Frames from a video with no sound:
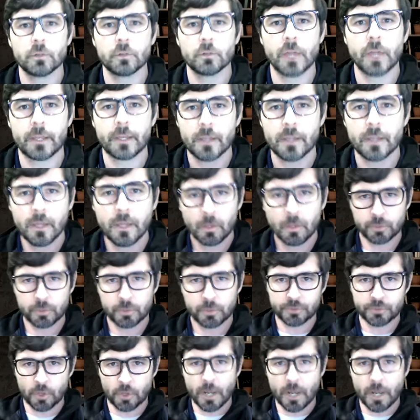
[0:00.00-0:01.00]
Like we
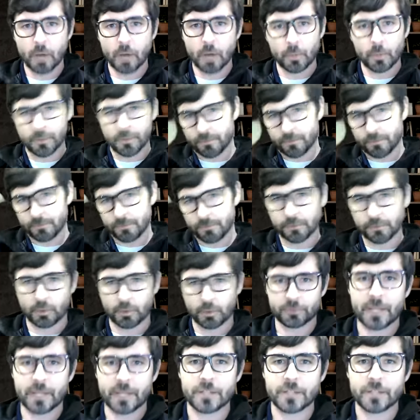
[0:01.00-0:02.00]
start out with these little
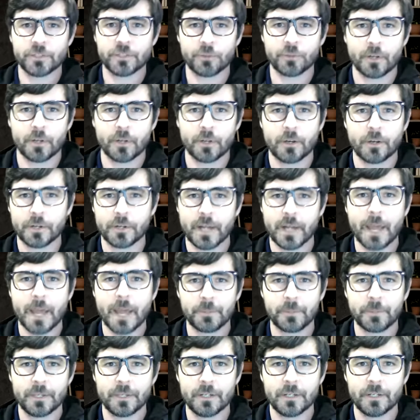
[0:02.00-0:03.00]
sketches on a
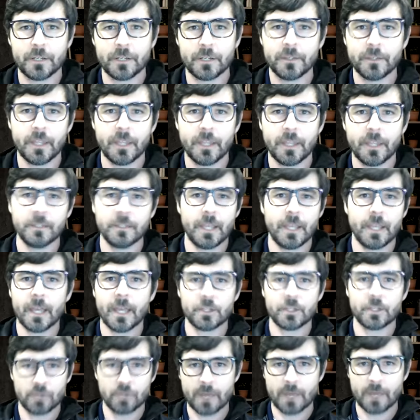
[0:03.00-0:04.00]
napkin, and in the
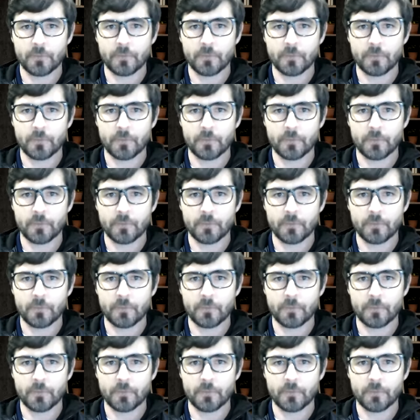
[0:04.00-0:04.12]
end, you have a